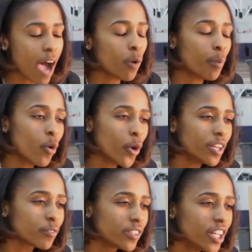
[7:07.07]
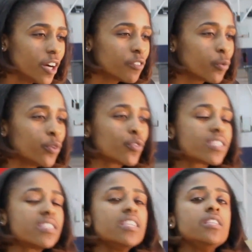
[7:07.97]
outpouring of love that we've
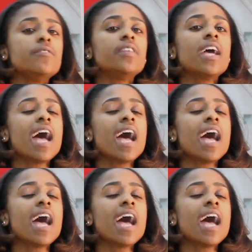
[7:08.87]
received.